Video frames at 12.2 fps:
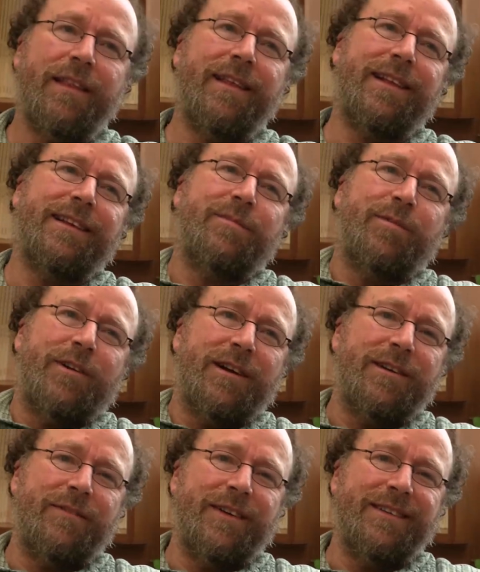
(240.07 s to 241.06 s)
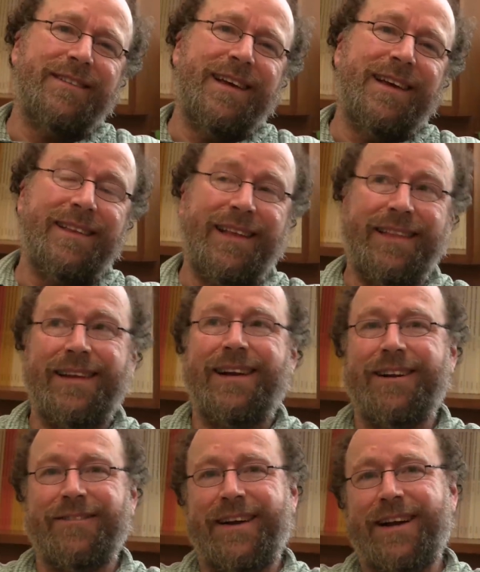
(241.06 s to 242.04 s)
that they're less productive is that they're
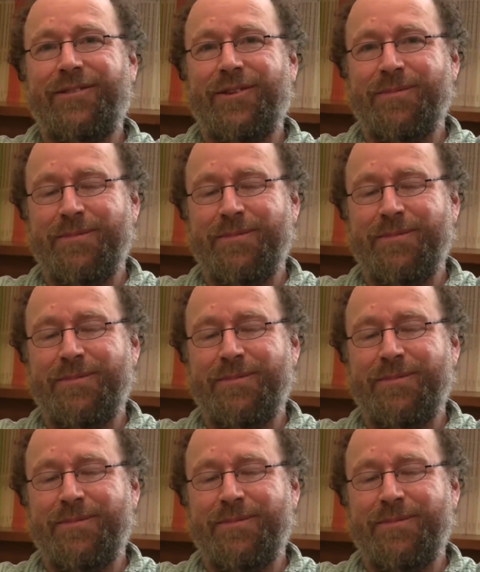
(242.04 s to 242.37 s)
not around.